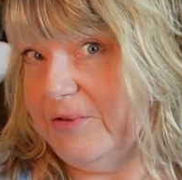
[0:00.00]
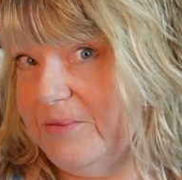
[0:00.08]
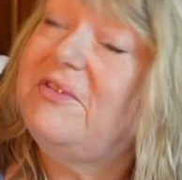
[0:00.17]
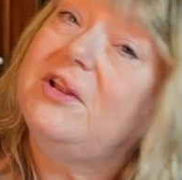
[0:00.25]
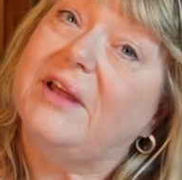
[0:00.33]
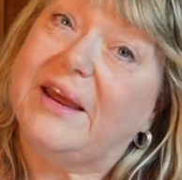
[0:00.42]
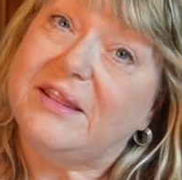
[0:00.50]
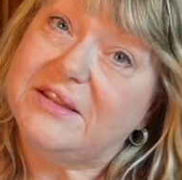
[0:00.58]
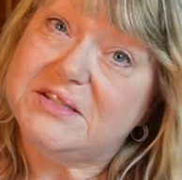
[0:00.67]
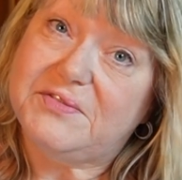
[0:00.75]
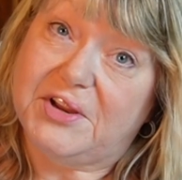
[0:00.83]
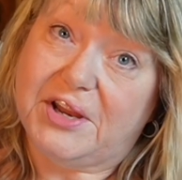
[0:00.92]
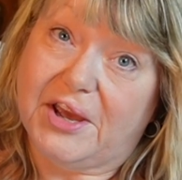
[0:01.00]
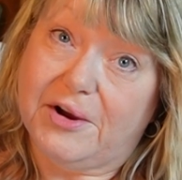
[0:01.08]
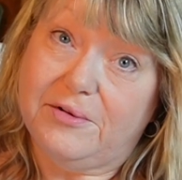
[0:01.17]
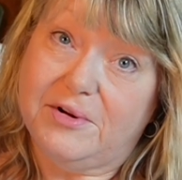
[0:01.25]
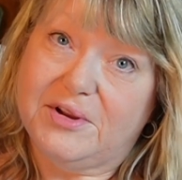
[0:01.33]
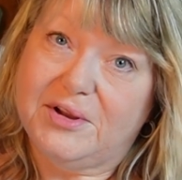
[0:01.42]
If you like this video,
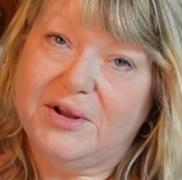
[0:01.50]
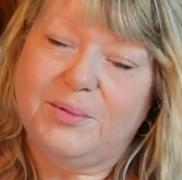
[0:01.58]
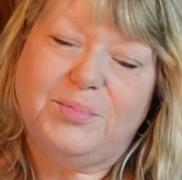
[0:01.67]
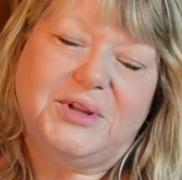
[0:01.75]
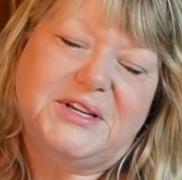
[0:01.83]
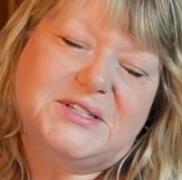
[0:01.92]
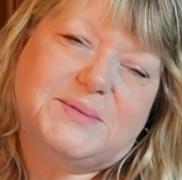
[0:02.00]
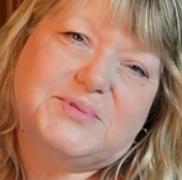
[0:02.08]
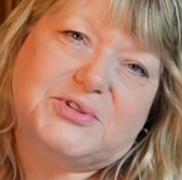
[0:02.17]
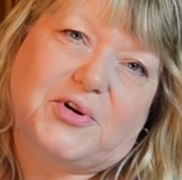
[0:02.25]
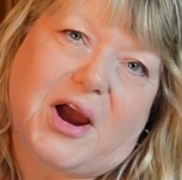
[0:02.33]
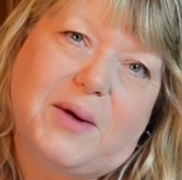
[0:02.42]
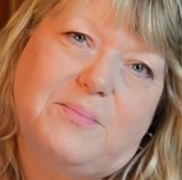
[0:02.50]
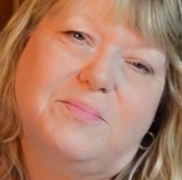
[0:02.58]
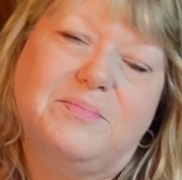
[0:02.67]
please subscribe.